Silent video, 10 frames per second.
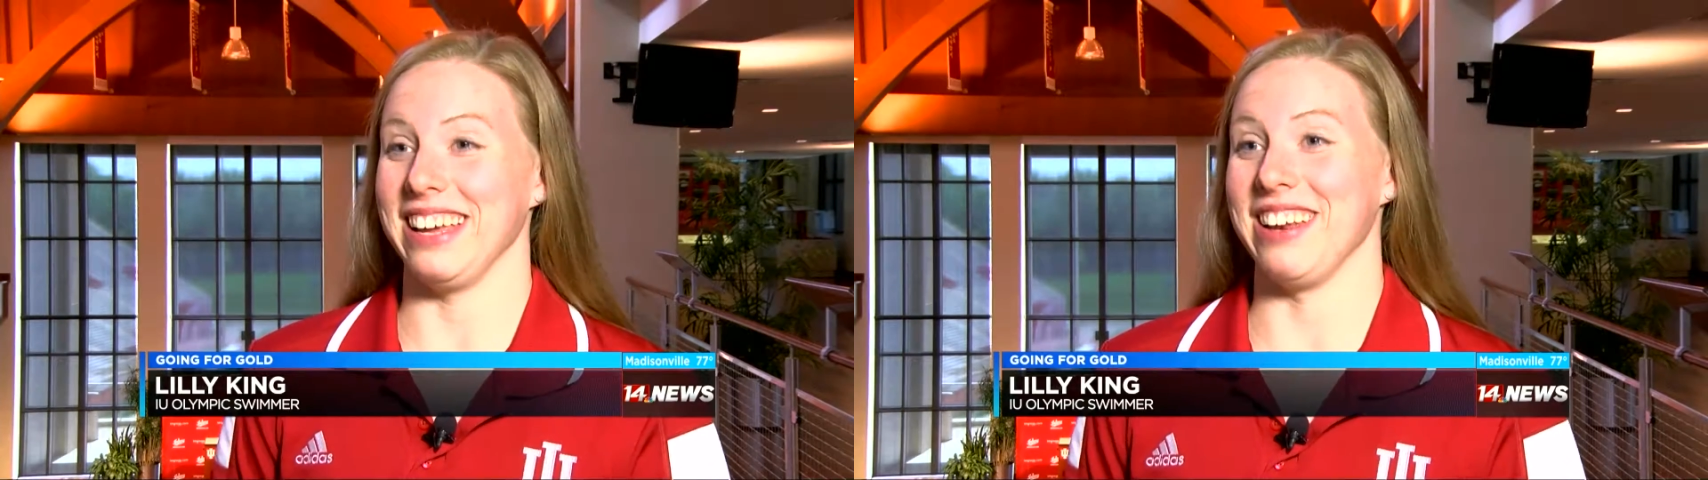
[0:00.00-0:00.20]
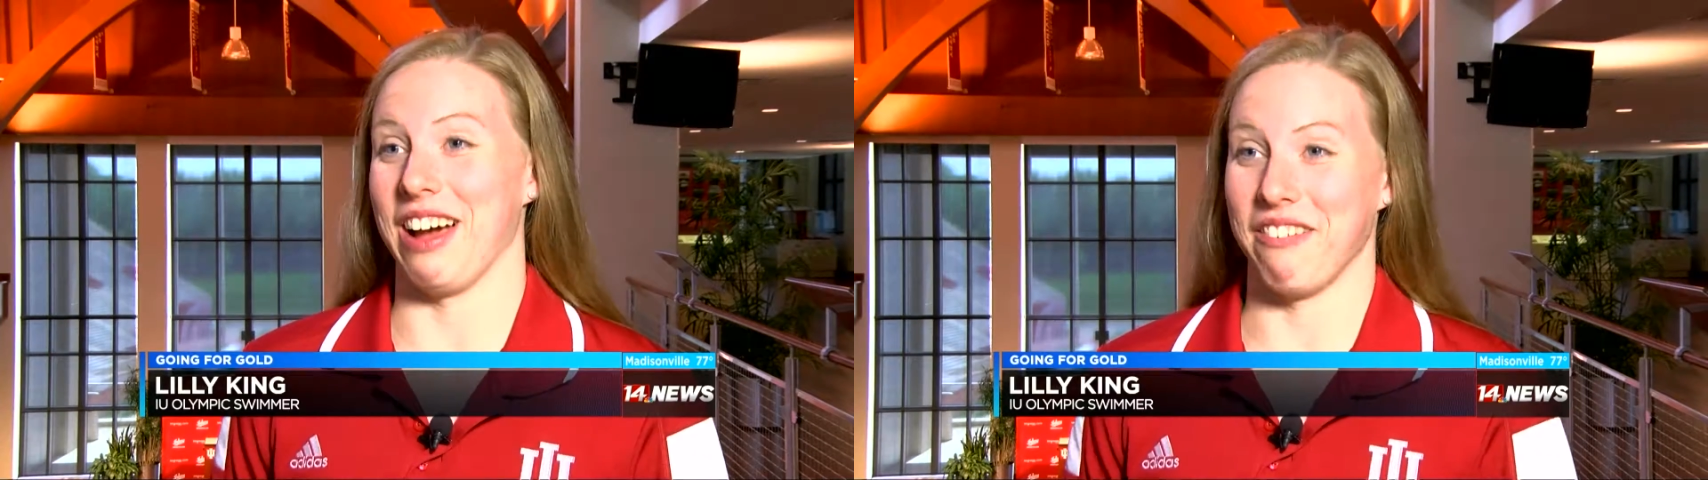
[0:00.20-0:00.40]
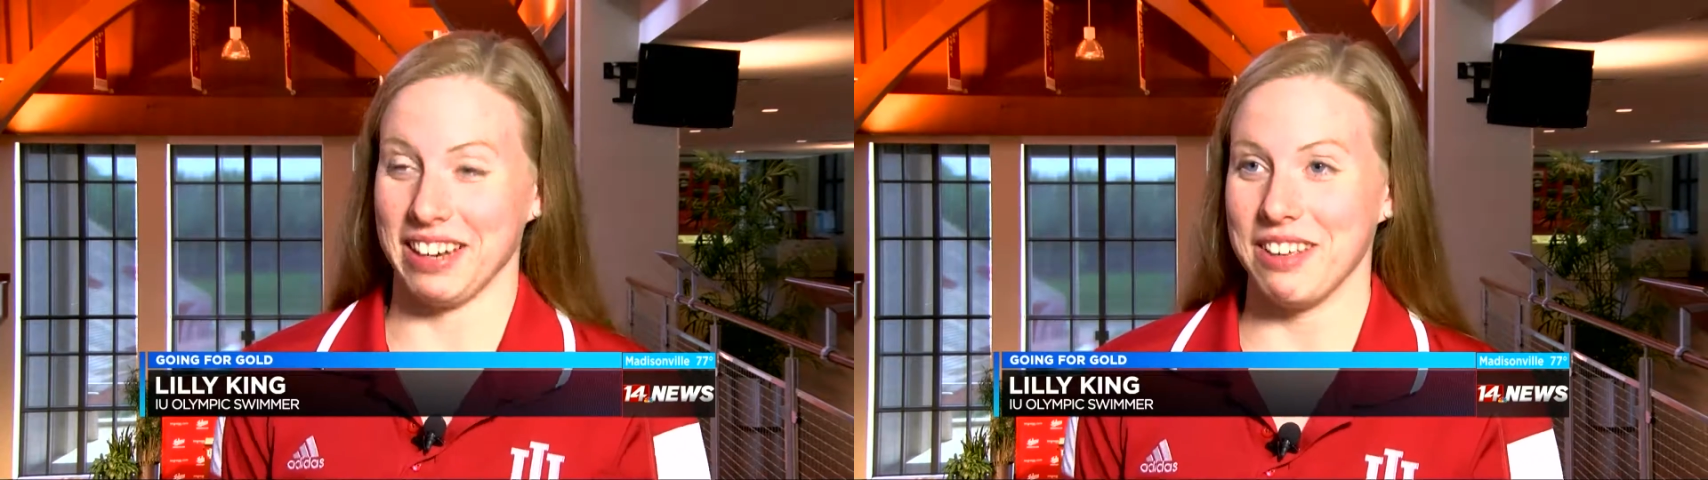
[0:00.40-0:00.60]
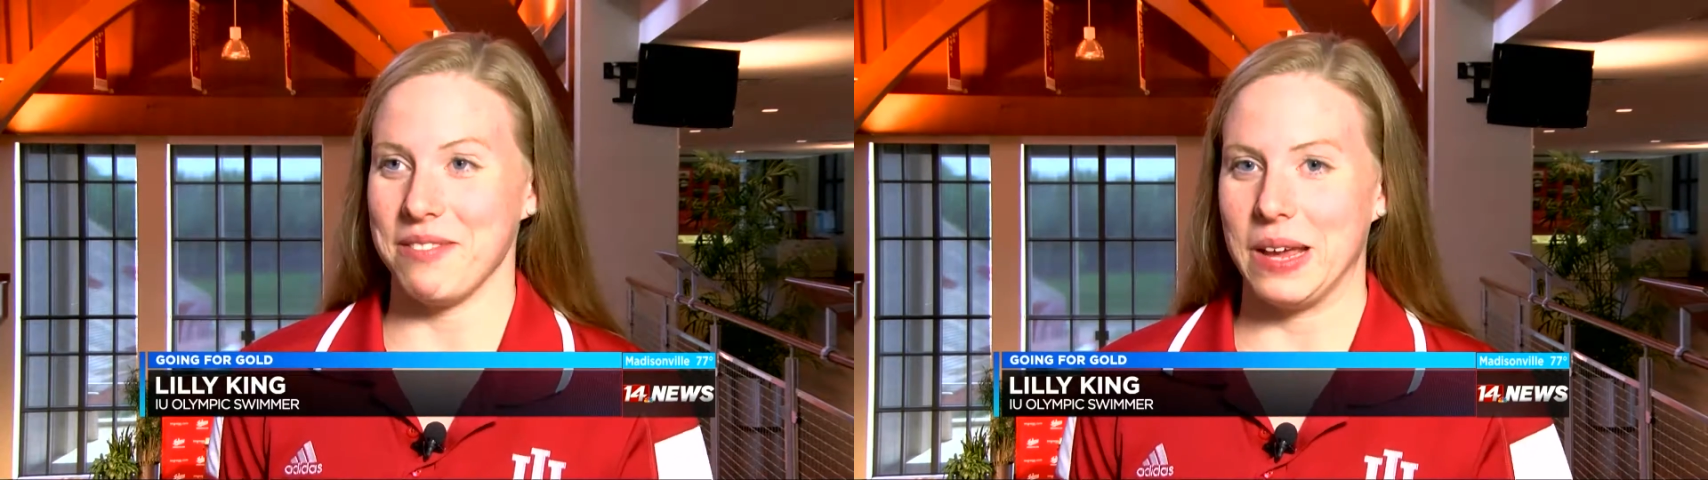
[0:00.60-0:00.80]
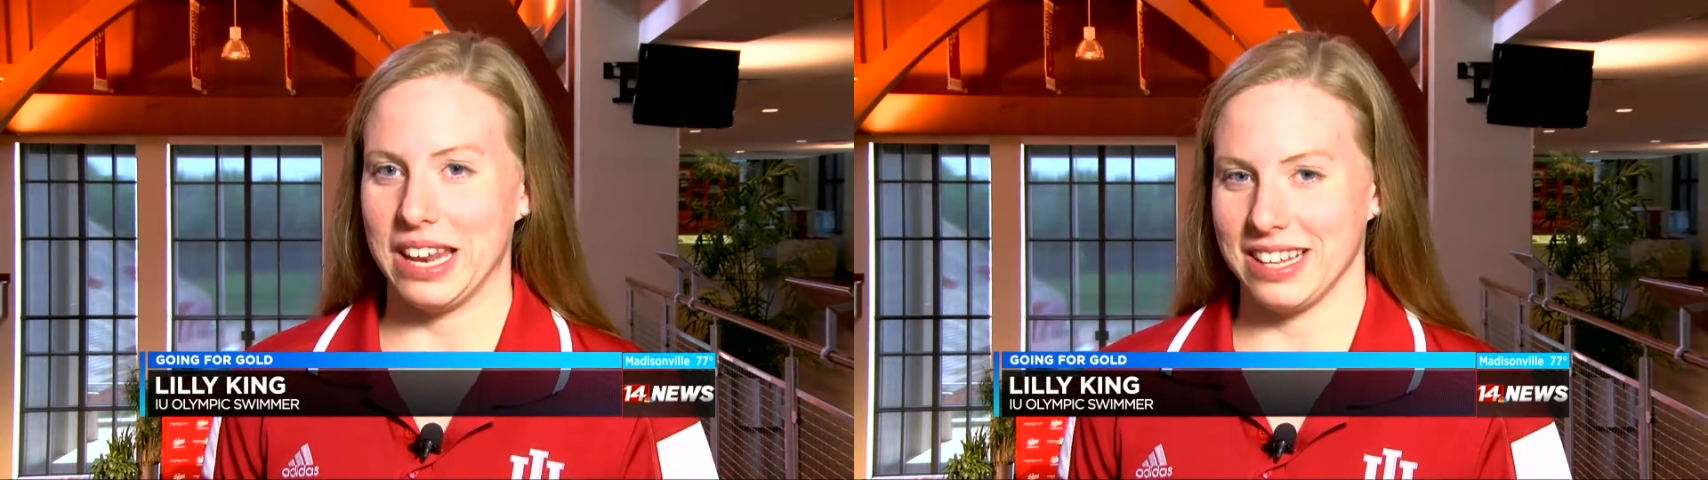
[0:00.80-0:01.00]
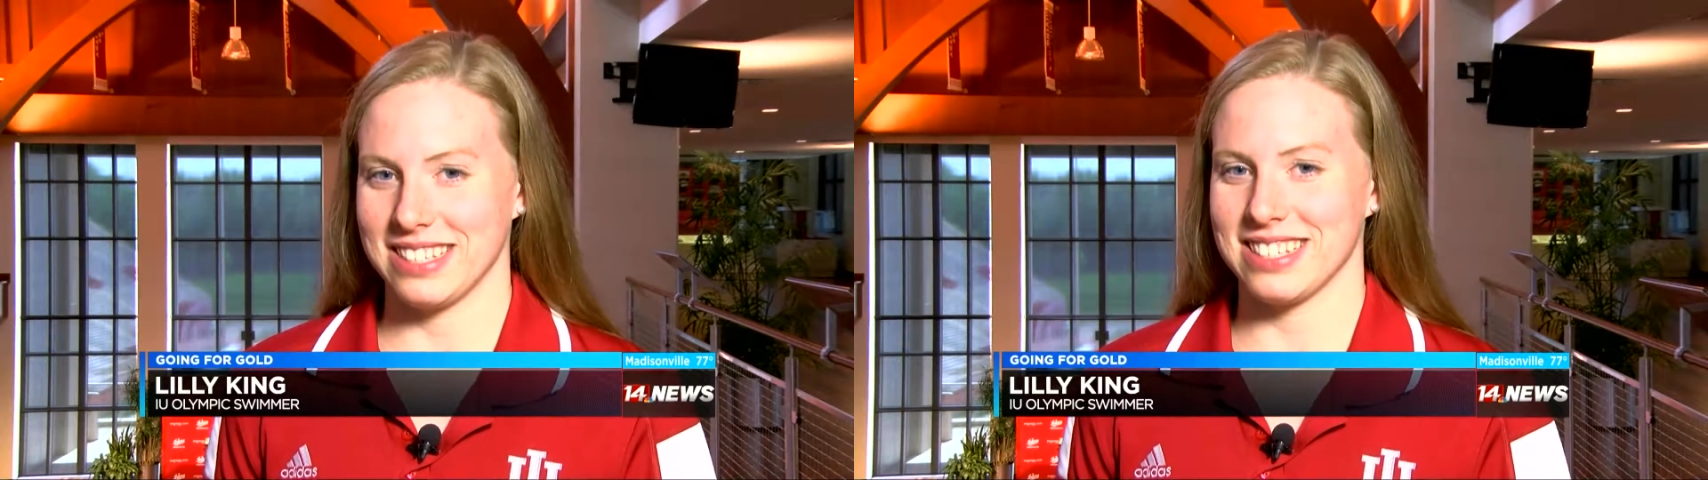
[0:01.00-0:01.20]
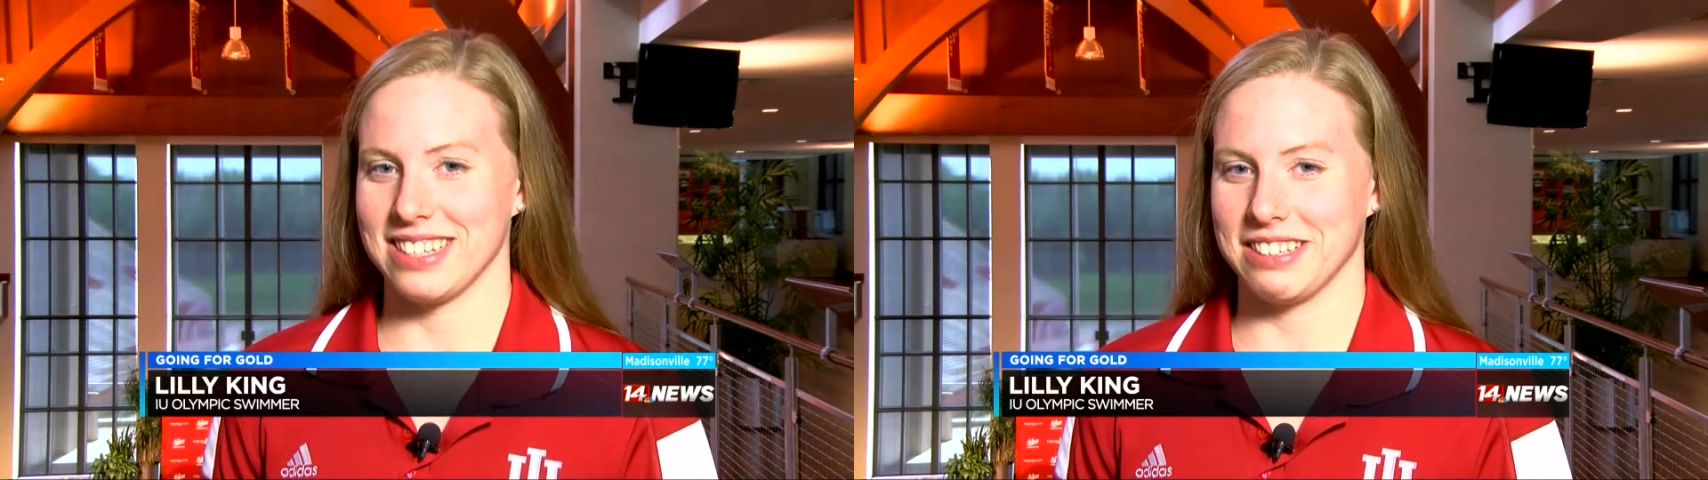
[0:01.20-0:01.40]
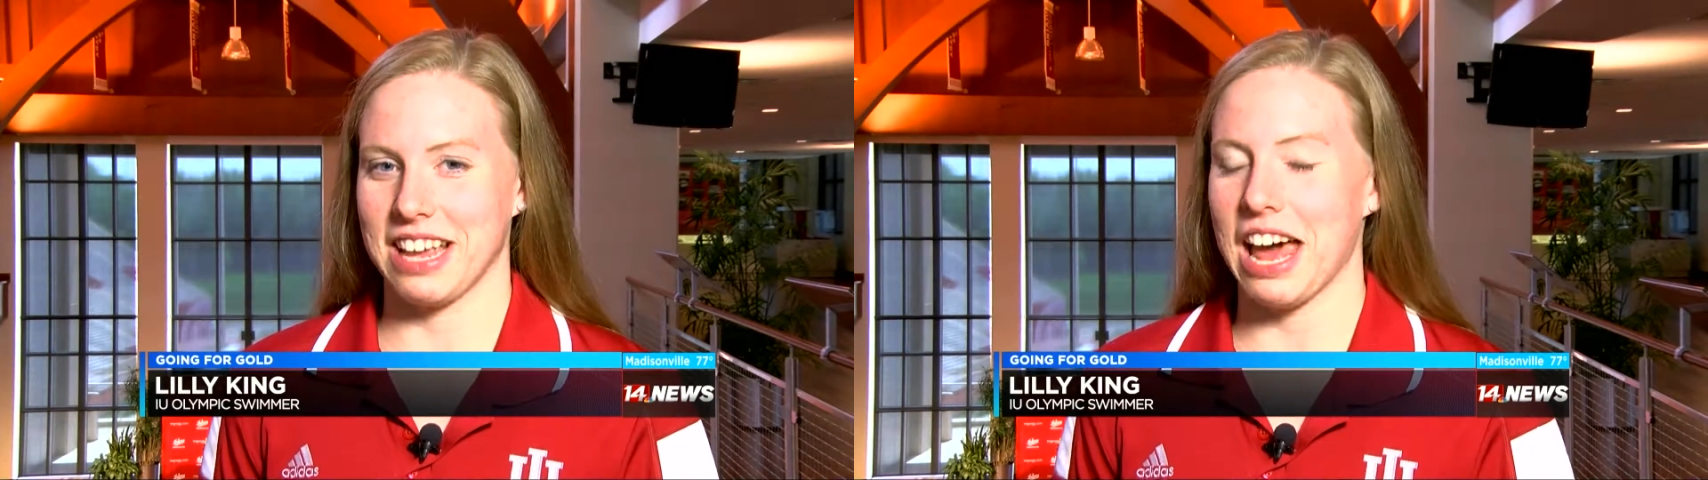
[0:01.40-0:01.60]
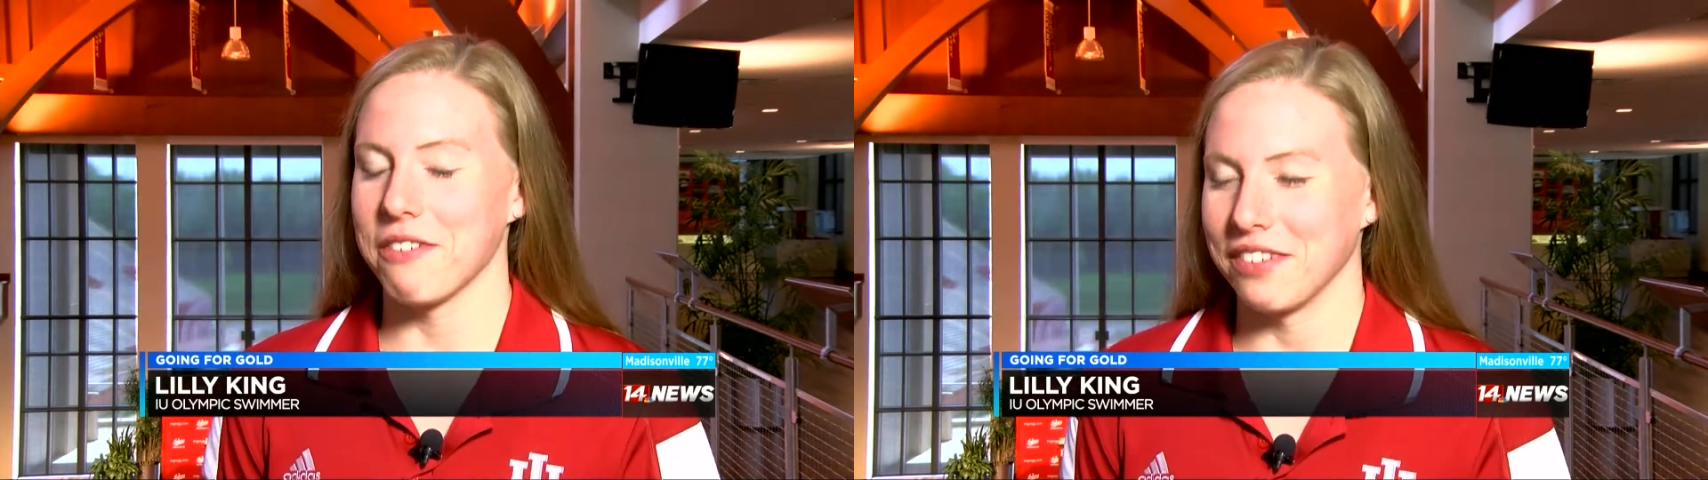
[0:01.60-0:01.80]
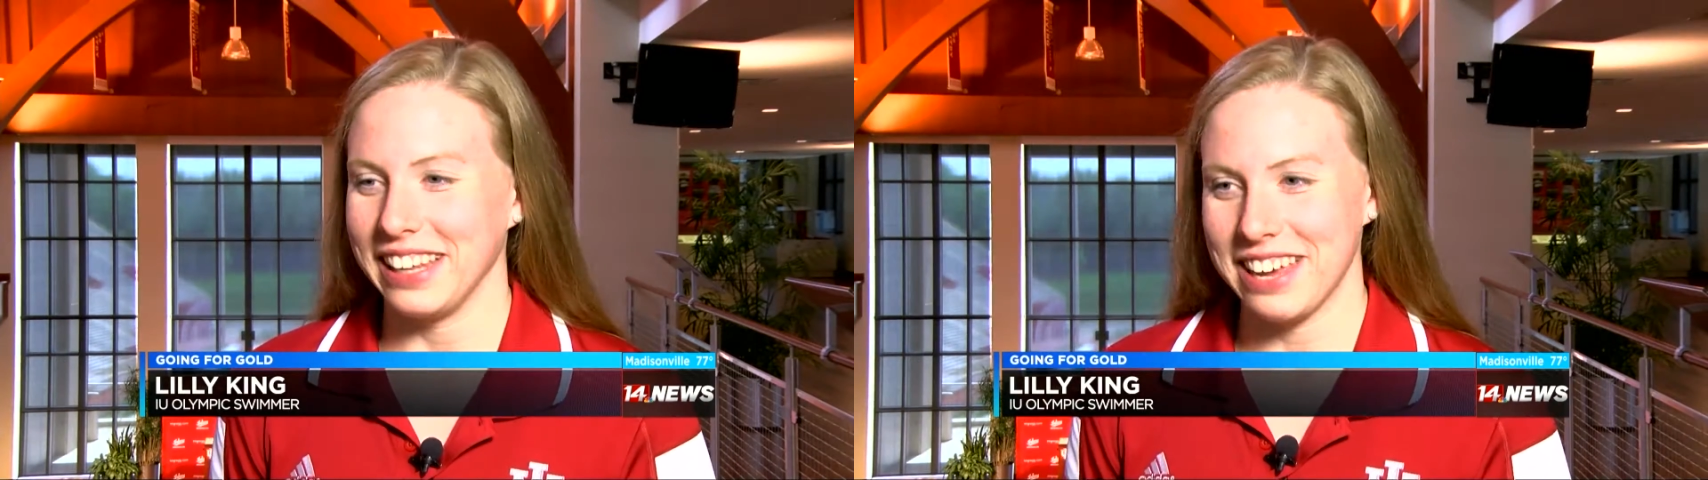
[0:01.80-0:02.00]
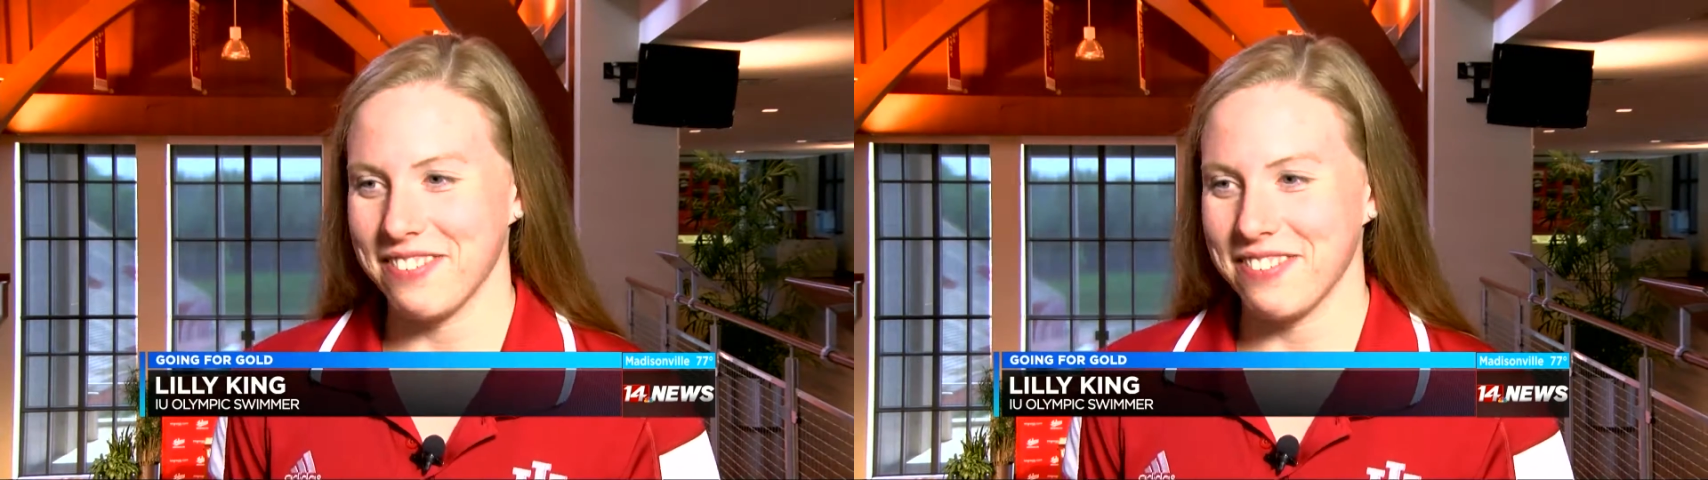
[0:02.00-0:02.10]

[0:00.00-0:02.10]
you know, I'm an Olympian. It's, it's kind of a relief,